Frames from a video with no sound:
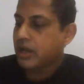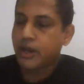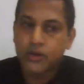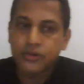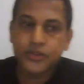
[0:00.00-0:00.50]

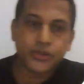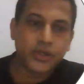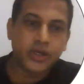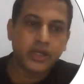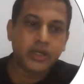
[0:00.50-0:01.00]
Also,
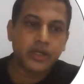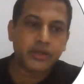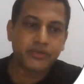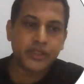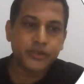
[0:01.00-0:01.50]

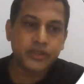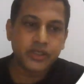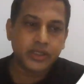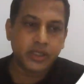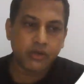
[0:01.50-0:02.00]
if you look
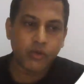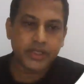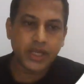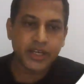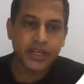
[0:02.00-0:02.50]
what
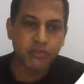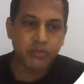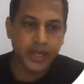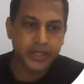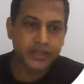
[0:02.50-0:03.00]
kind of
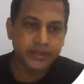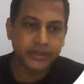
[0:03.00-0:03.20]
pain